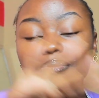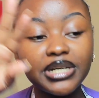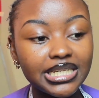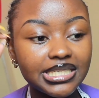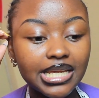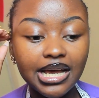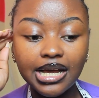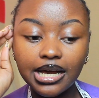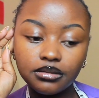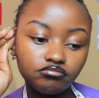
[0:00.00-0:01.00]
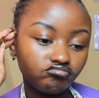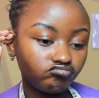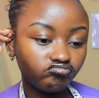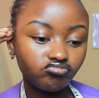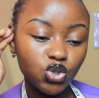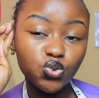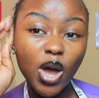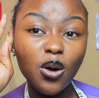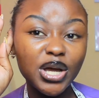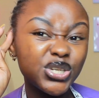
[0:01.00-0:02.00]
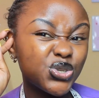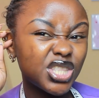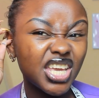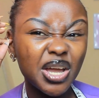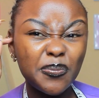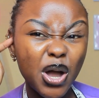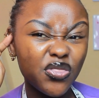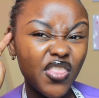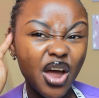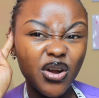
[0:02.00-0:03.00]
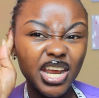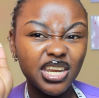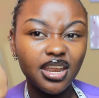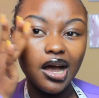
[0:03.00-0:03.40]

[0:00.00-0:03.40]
but do I want to think about that right